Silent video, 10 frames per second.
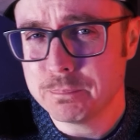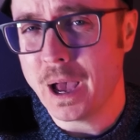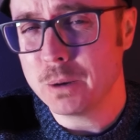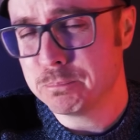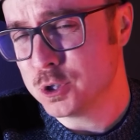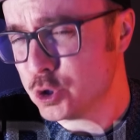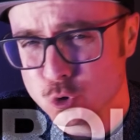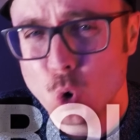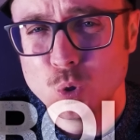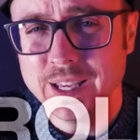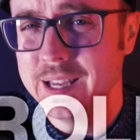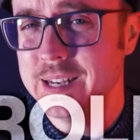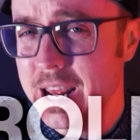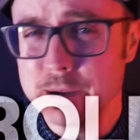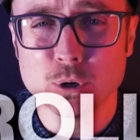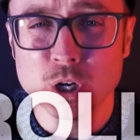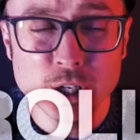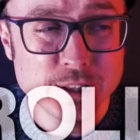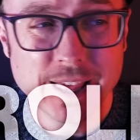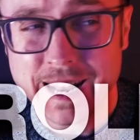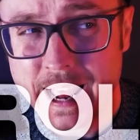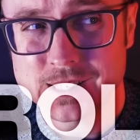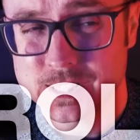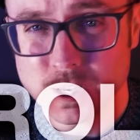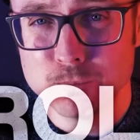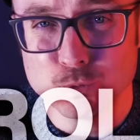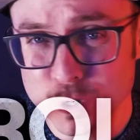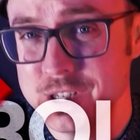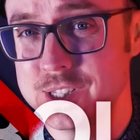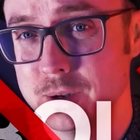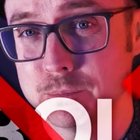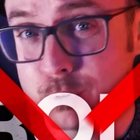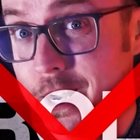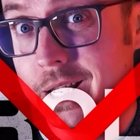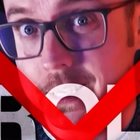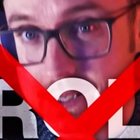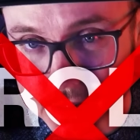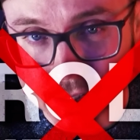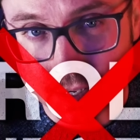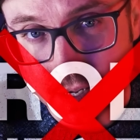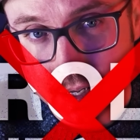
about patrolling a neighborhood that had some recent break ins.